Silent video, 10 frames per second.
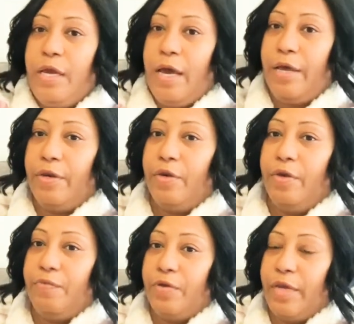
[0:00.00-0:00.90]
I don't know
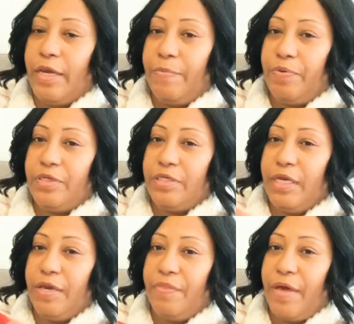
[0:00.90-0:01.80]
if you can
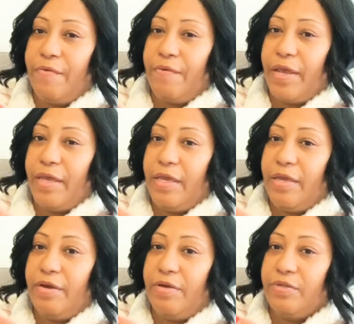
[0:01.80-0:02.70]
appreciate that right
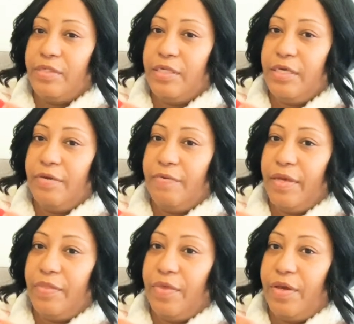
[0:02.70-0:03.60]
here. You see it
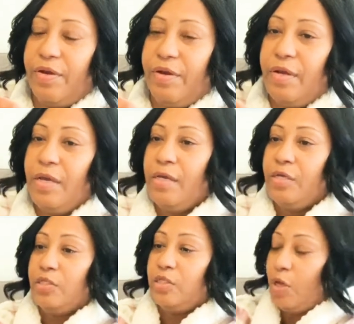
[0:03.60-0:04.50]
right there.
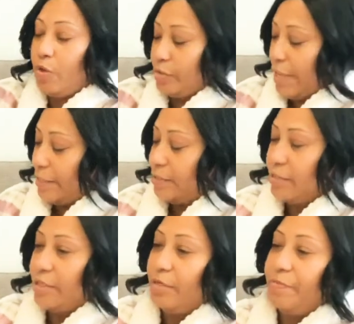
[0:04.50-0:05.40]
So that's
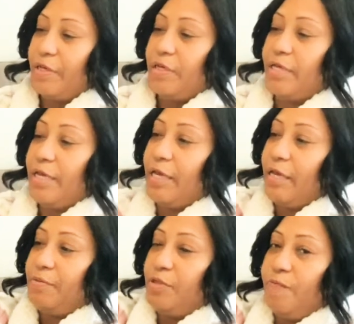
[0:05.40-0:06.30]
good because it
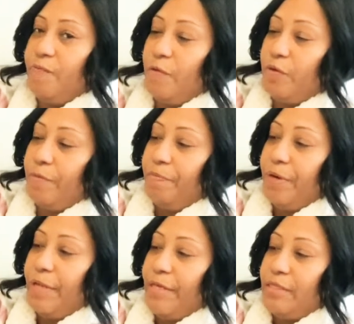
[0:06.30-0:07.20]
keeps your phone in
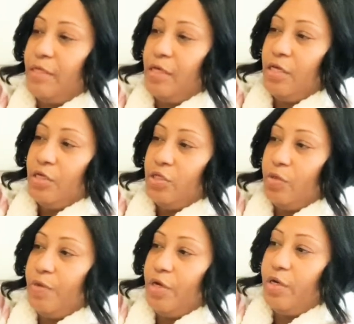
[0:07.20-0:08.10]
place so
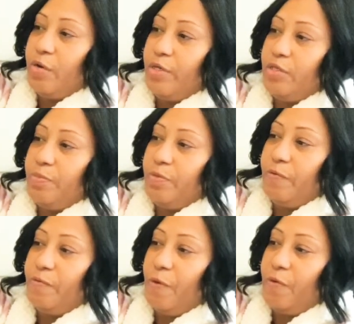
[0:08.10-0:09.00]
we are going to put
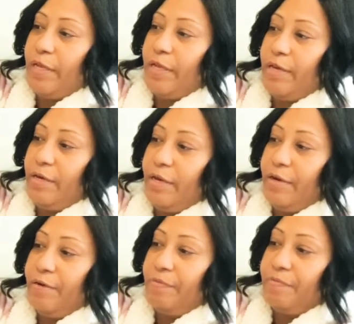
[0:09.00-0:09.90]
a phone in
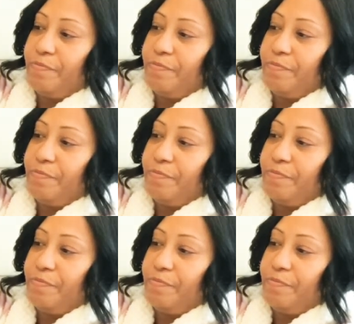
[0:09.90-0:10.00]
there